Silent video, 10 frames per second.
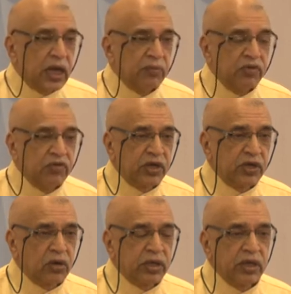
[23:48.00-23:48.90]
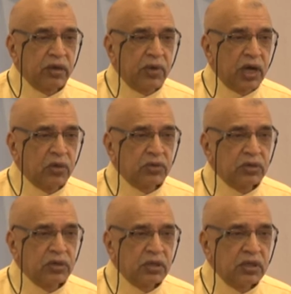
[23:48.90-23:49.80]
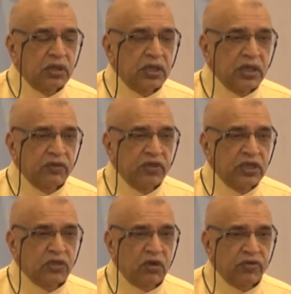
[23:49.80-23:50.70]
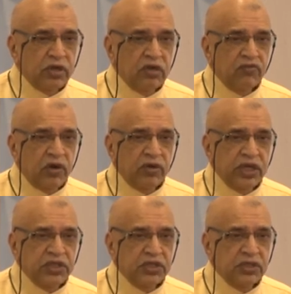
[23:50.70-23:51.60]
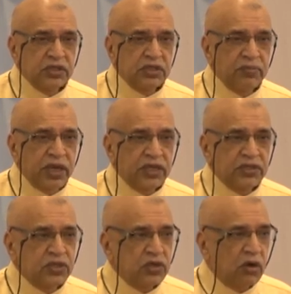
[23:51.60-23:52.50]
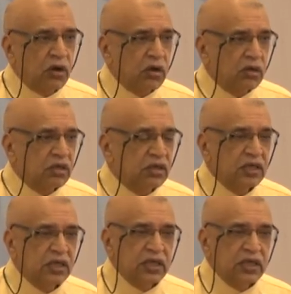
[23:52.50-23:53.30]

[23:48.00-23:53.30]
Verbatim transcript: I mean, we are talking about philosophical foundations based on